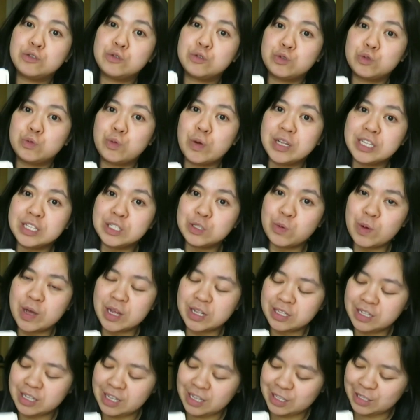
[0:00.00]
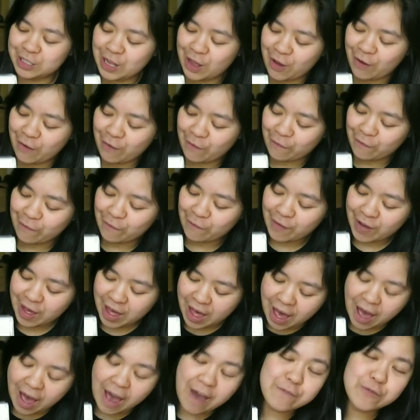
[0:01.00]
2020. So
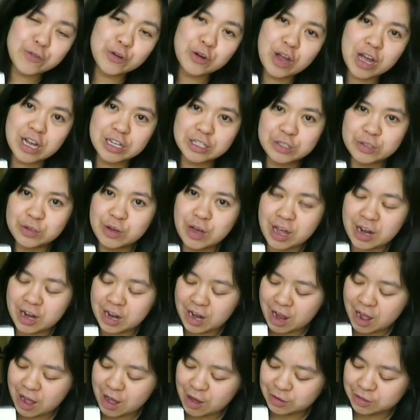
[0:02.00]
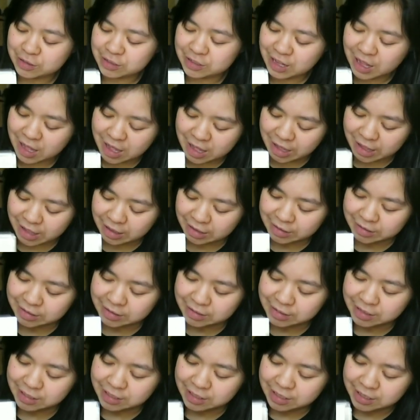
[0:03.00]
I forgot to cut it out,
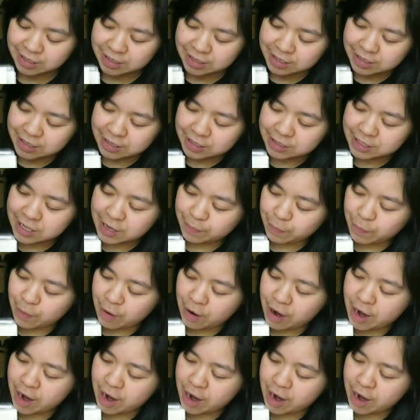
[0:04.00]
that